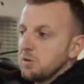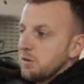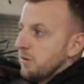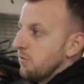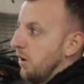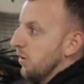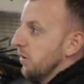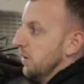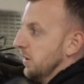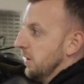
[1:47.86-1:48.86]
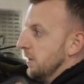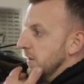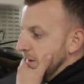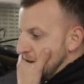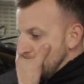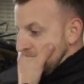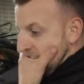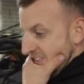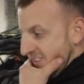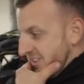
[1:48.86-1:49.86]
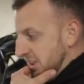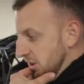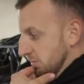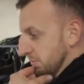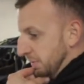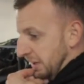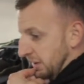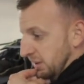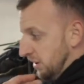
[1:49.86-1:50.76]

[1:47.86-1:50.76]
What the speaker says: we're doing it wrong. Until he comes back and